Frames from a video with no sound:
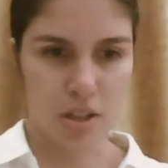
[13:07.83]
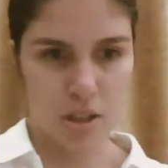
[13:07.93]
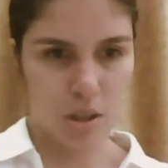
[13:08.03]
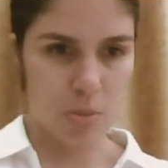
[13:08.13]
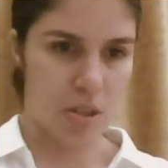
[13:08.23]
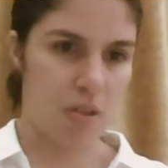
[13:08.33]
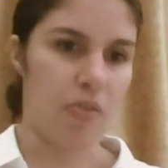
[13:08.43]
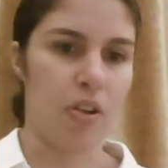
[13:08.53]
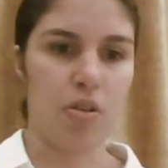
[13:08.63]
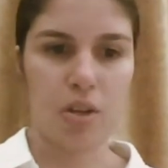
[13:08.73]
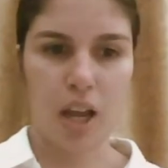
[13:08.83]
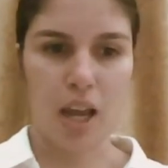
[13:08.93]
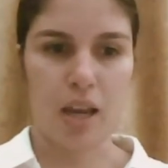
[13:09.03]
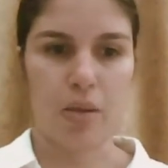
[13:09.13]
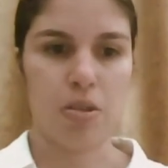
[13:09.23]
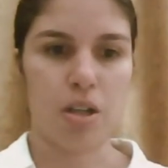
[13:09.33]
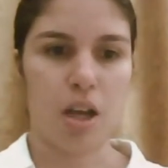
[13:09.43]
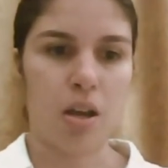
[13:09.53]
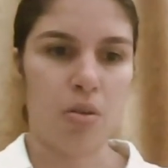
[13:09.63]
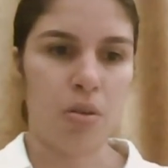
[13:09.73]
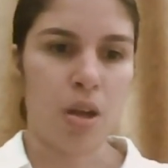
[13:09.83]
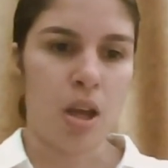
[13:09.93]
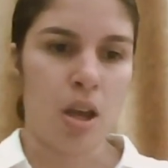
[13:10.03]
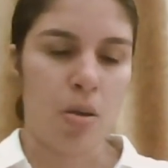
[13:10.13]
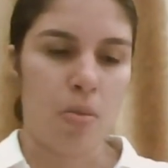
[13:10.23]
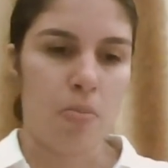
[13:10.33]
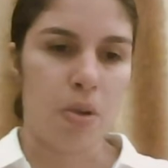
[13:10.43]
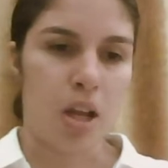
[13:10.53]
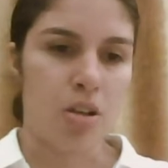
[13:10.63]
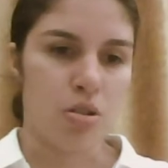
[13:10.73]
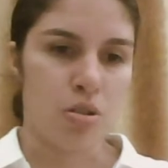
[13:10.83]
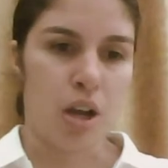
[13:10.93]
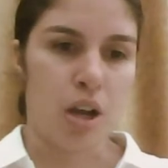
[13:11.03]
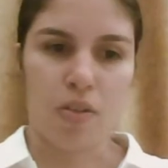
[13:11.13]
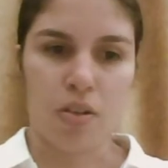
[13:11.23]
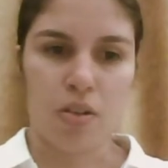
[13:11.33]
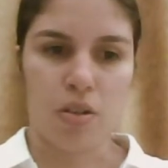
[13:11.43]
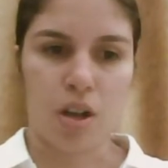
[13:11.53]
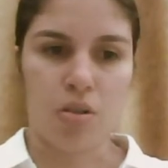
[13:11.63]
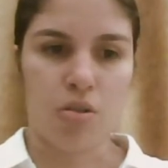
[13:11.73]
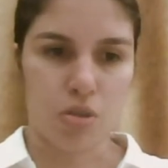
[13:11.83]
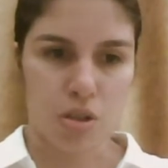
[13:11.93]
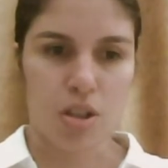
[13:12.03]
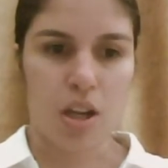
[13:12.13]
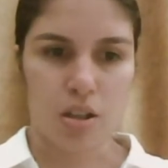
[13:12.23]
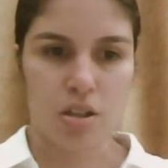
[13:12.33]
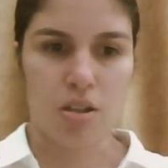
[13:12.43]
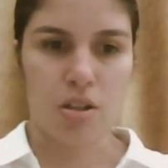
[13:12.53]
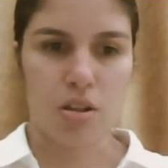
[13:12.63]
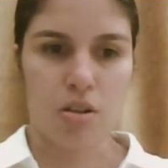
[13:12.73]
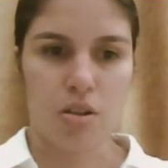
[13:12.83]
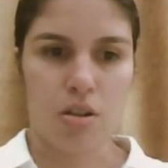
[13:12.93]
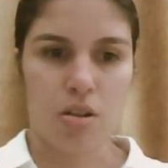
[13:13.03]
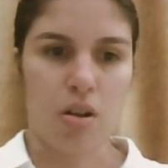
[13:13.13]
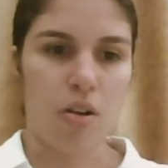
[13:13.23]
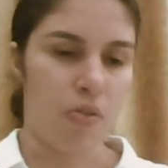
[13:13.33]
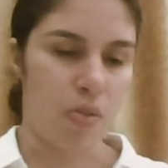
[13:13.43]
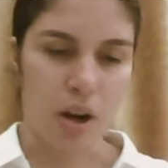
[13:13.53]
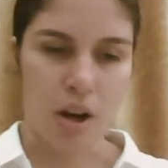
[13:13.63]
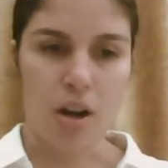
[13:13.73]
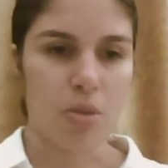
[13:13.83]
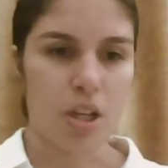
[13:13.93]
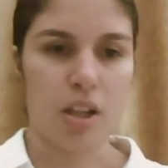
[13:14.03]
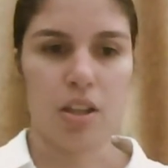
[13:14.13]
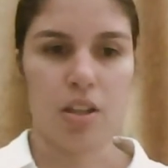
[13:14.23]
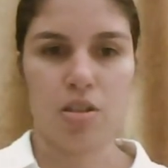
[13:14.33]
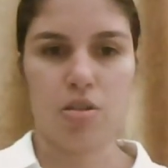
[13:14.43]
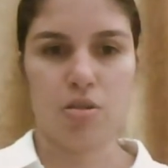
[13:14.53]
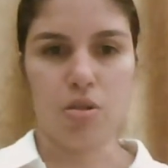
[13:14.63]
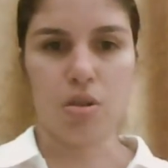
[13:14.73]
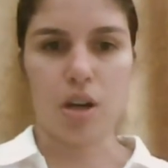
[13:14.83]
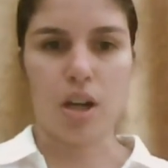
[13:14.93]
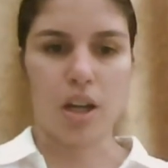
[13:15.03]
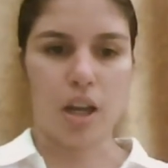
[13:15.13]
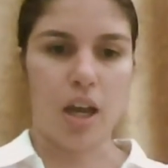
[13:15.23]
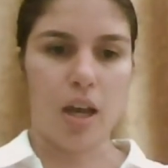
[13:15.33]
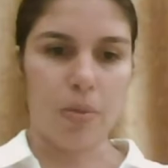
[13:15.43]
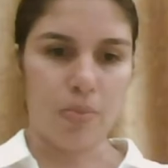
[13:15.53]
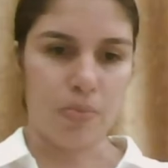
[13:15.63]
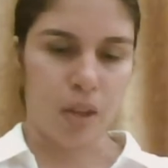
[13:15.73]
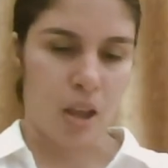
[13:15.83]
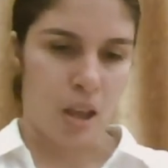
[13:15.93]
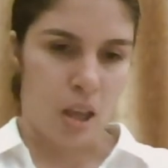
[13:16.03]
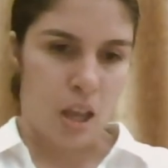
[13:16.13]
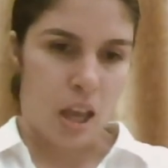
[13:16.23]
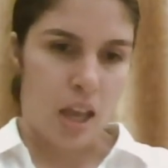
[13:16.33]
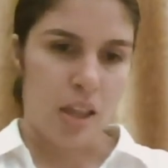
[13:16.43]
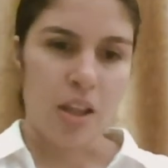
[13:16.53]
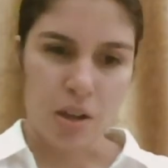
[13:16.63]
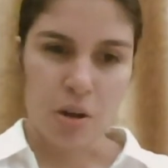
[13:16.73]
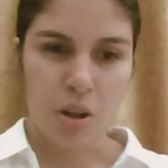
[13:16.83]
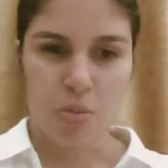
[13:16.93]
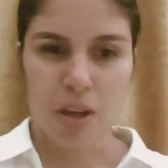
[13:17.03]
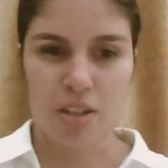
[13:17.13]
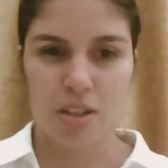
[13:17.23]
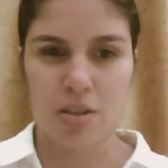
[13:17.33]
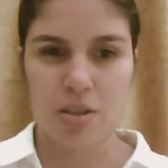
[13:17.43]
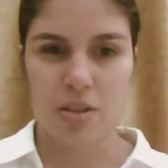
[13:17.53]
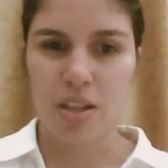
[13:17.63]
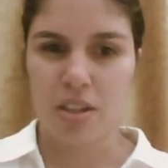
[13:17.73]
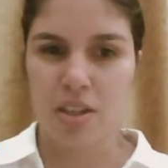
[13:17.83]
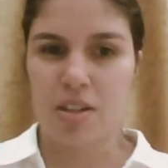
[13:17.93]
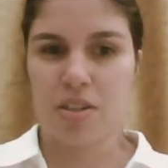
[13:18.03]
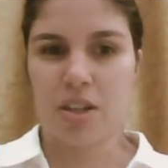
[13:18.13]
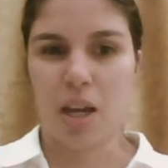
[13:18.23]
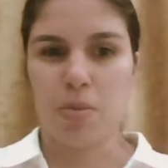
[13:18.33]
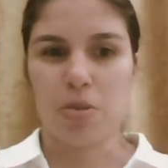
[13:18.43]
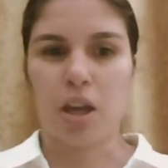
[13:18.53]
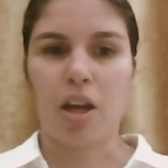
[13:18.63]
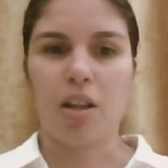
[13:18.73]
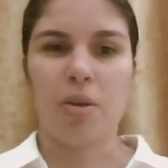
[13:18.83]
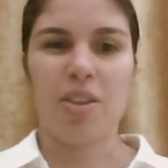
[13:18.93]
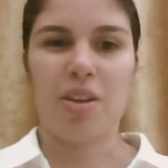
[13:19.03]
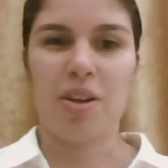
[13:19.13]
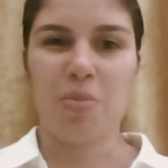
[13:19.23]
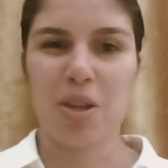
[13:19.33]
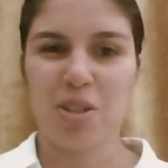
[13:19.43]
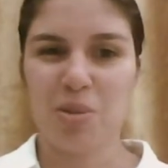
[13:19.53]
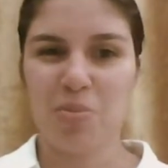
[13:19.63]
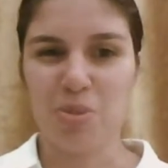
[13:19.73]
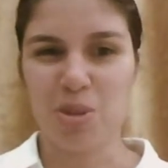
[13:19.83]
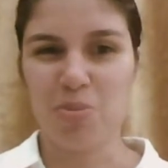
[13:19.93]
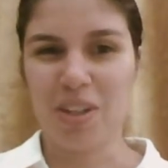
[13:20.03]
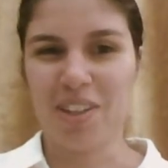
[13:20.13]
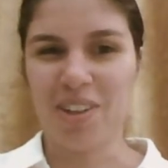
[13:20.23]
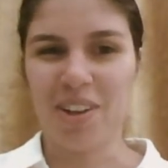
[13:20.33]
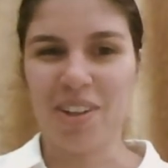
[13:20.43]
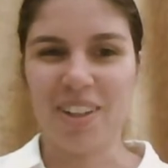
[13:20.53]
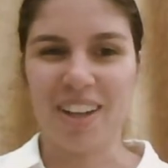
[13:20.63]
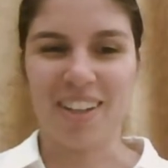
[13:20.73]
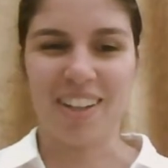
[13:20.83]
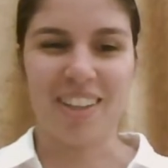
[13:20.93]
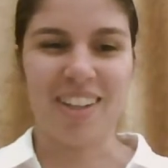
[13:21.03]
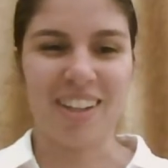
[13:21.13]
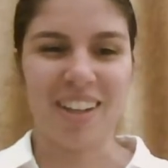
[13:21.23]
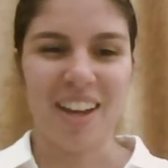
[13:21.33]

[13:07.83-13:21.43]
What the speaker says: specific or named, but I do have a good sense of where I'm telling this story. And then in other places, place is named. Like I think I mentioned Brisbane a lot. Like I think